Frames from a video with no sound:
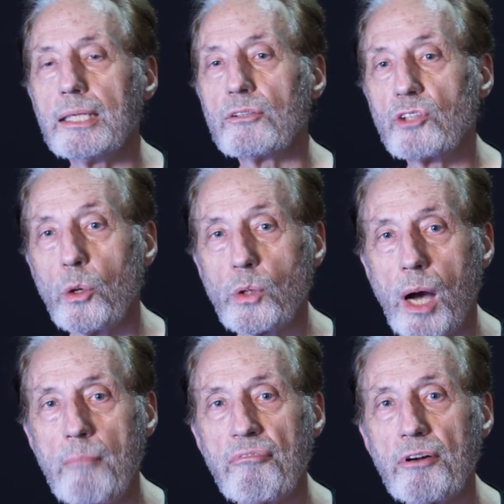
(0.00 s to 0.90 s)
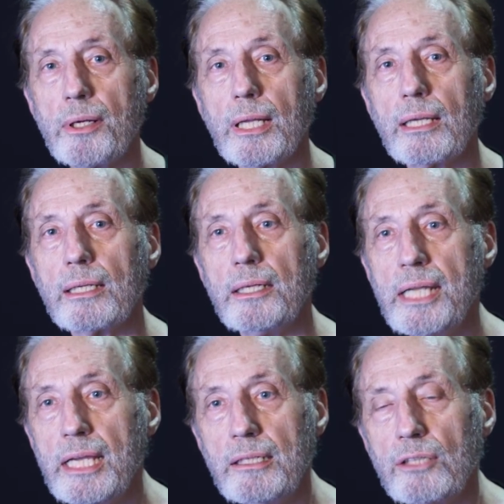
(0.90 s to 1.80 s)
So comfort,
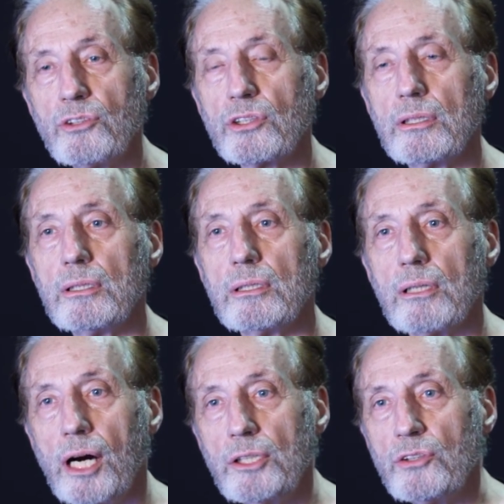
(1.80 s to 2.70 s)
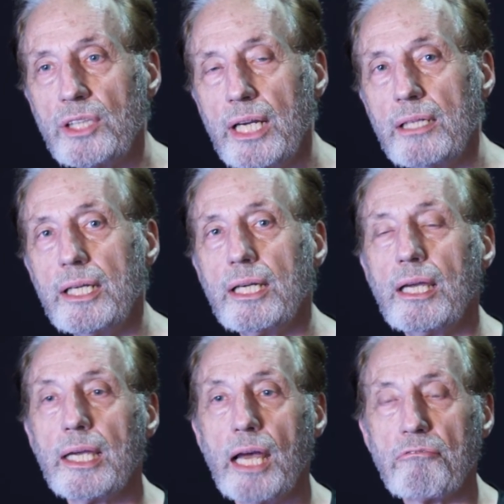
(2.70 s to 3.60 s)
neatness, understanding,
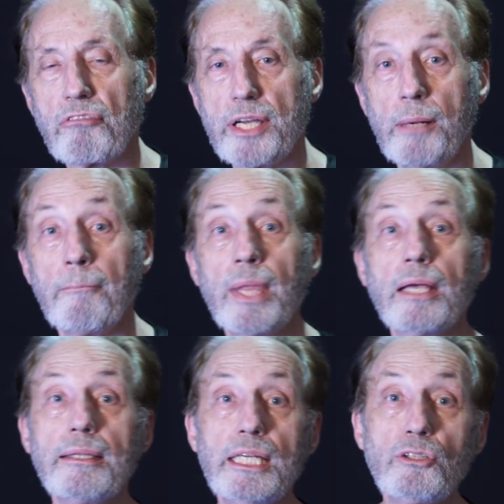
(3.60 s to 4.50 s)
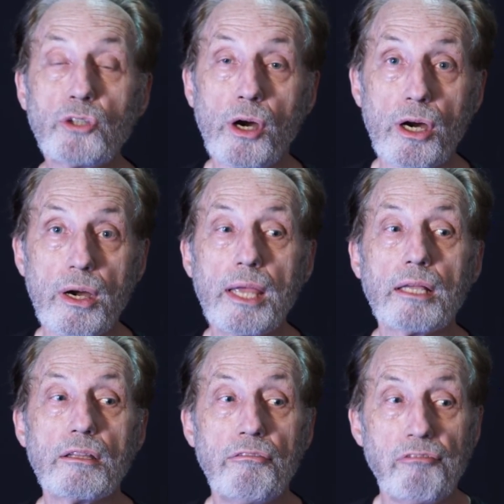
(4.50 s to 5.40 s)
and freedom. These are
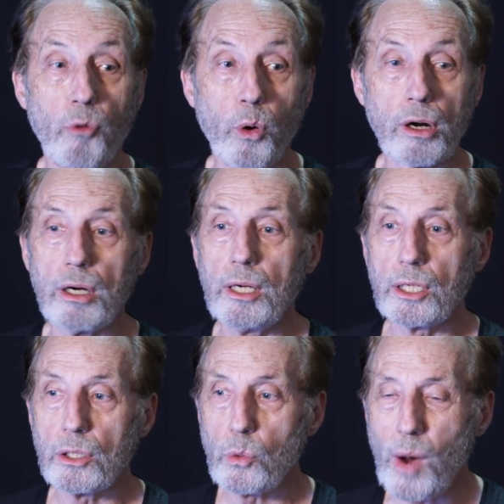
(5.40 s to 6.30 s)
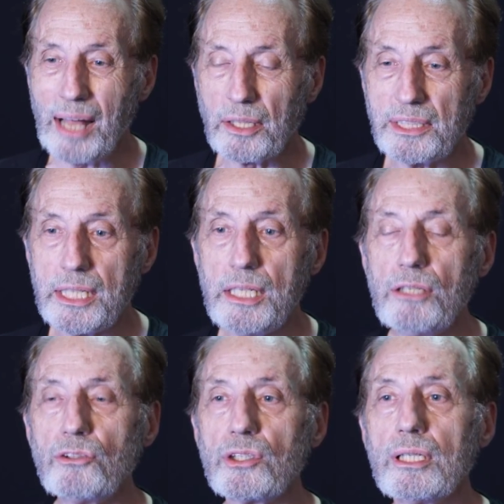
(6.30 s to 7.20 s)
the 4
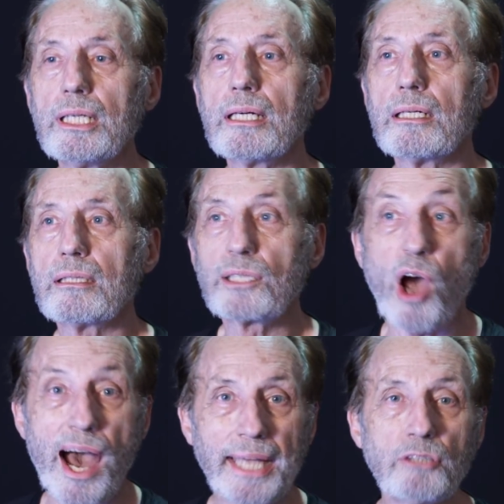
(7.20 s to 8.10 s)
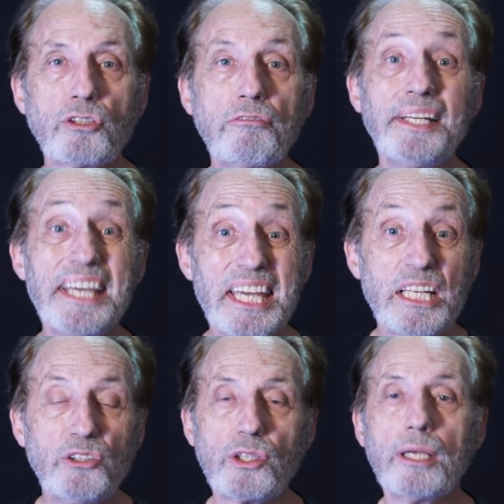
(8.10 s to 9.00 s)
qualities, kinds of
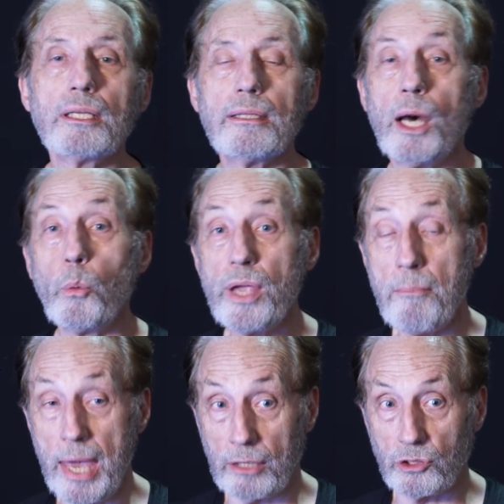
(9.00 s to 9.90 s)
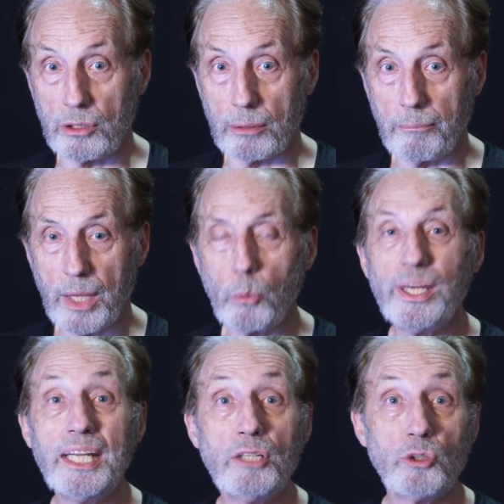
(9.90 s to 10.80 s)
needs that we master.
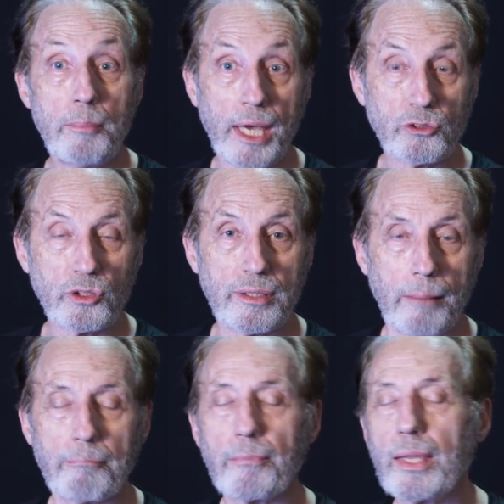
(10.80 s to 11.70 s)
We need to master them.